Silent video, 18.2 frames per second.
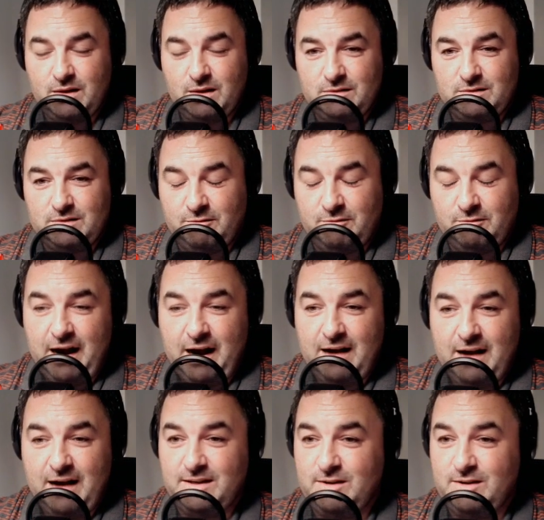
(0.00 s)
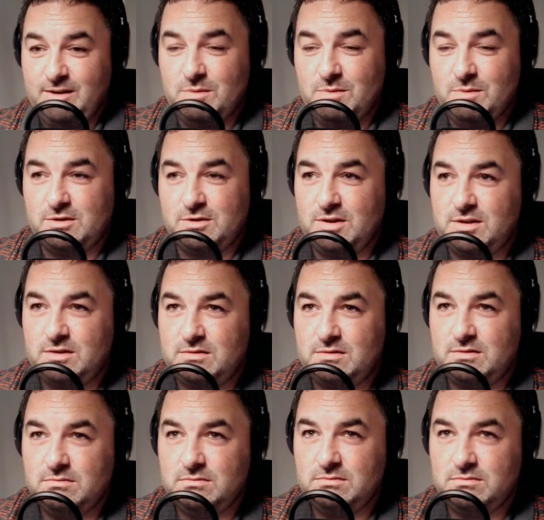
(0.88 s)
the VAR thing, I was
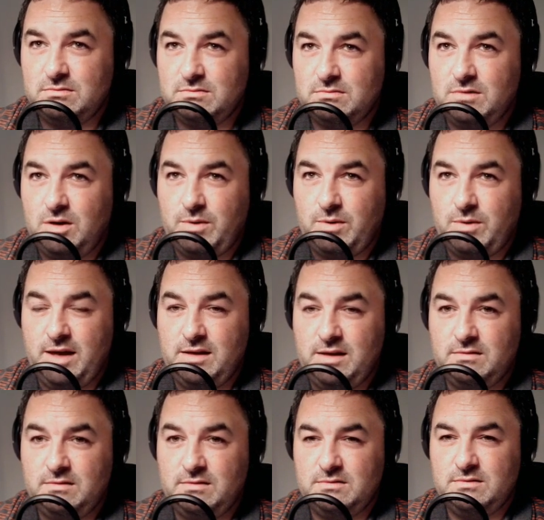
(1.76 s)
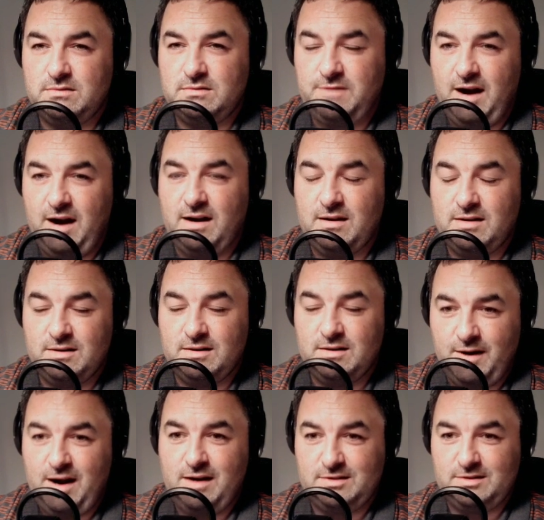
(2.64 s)
like, okay, VAR
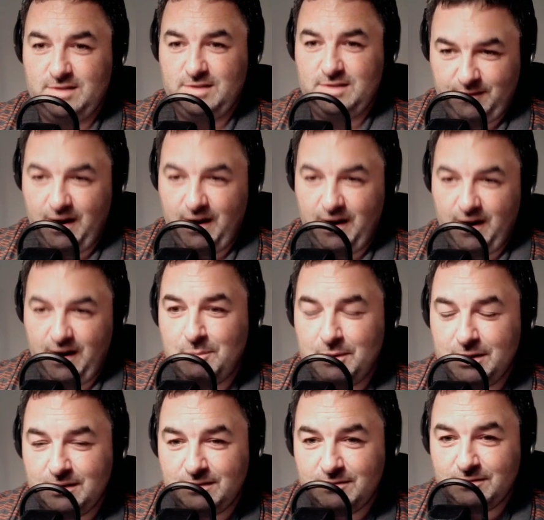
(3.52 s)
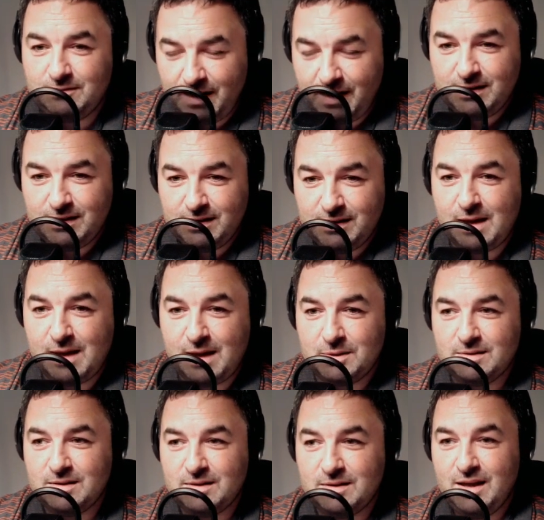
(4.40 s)
is VAR happening? VAR is
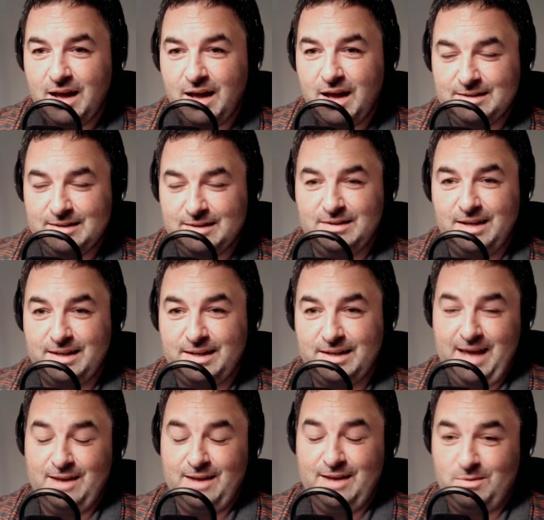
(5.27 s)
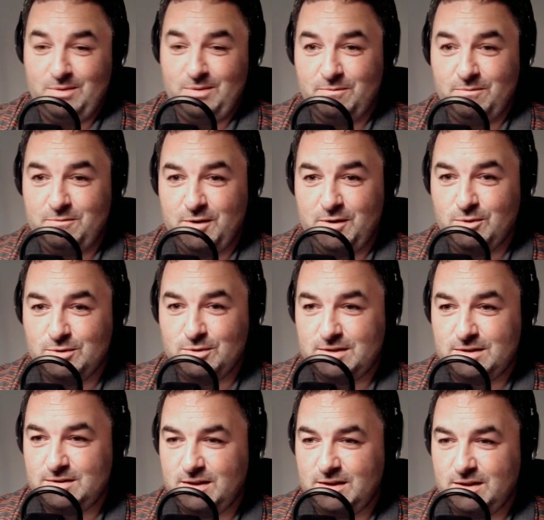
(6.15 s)
happening. And again, I'm
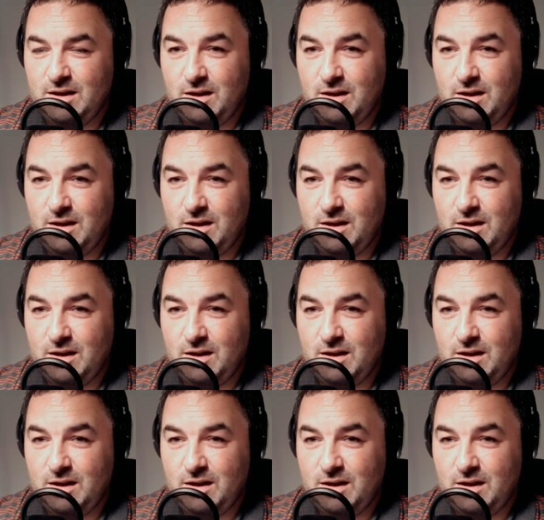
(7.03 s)
confused as to